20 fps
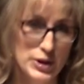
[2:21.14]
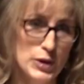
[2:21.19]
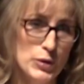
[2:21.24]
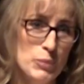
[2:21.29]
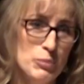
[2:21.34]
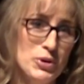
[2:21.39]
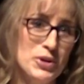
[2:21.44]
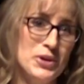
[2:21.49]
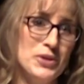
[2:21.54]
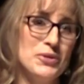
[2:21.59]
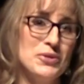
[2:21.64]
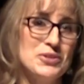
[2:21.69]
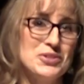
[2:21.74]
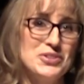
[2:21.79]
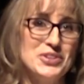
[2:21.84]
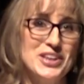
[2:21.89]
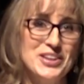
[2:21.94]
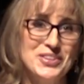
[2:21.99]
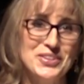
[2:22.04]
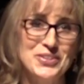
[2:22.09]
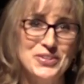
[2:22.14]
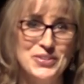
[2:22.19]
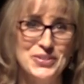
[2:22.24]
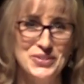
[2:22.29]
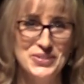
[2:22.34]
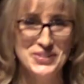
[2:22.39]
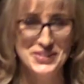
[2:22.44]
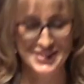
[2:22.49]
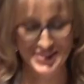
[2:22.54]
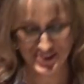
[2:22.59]
Now, I'm not here to say that
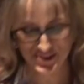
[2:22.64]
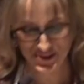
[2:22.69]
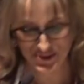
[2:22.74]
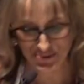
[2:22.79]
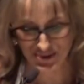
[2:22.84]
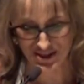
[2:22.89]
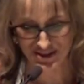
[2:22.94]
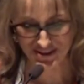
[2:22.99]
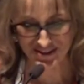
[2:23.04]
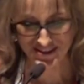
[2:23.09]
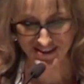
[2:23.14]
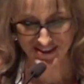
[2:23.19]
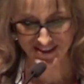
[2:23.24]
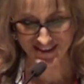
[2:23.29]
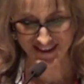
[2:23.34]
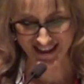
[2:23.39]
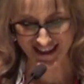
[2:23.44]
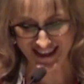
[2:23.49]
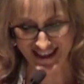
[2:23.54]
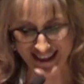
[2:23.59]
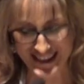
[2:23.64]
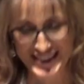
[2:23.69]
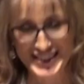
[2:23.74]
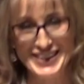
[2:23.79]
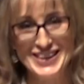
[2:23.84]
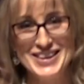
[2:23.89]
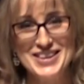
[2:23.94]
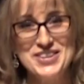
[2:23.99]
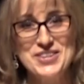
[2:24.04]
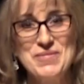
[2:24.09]
all is sweetness
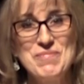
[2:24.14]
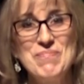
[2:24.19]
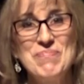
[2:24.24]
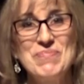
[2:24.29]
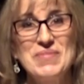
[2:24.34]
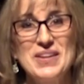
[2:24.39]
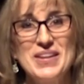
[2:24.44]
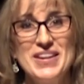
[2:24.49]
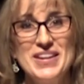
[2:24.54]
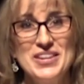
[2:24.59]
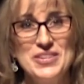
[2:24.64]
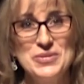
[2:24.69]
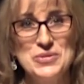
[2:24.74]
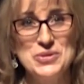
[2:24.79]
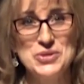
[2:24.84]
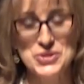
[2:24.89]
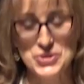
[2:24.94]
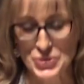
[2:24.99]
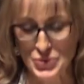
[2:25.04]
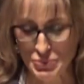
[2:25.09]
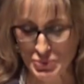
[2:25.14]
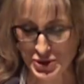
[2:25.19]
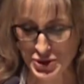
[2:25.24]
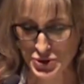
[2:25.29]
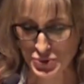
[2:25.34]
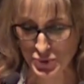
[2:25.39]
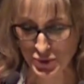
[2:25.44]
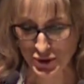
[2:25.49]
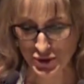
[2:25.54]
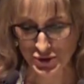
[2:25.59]
and light. There's still
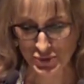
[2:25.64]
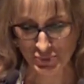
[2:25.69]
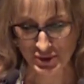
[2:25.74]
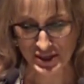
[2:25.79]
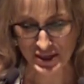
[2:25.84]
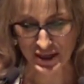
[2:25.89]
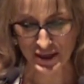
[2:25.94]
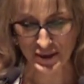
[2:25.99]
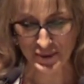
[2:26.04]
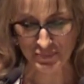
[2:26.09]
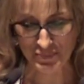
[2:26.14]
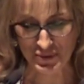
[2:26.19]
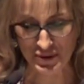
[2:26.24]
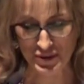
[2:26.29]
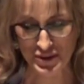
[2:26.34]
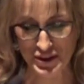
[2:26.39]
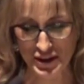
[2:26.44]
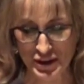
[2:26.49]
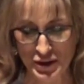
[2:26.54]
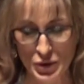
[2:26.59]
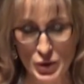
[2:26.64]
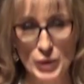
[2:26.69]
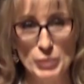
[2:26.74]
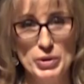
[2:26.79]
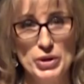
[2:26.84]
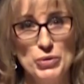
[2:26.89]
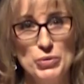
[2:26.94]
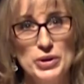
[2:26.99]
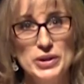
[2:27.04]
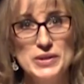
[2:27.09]
much work to be done on
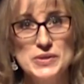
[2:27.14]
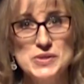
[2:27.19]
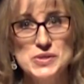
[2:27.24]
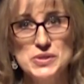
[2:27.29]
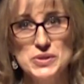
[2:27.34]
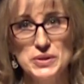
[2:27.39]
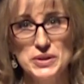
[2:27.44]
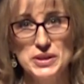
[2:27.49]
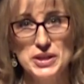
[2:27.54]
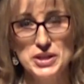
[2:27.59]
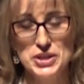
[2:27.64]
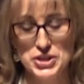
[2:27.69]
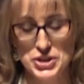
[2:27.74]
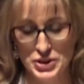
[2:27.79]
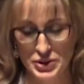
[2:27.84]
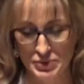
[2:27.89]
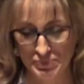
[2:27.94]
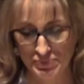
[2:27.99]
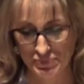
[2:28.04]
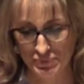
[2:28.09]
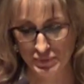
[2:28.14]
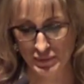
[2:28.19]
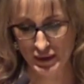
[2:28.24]
economic reconciliation.